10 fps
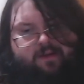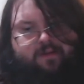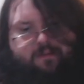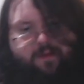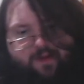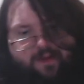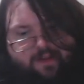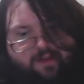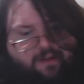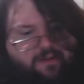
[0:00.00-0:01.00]
pretty
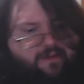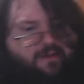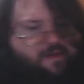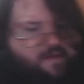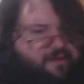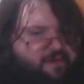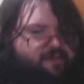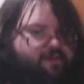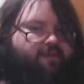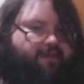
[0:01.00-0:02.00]
good.
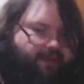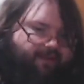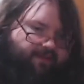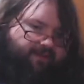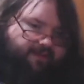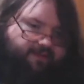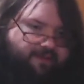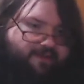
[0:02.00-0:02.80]
Like, it's,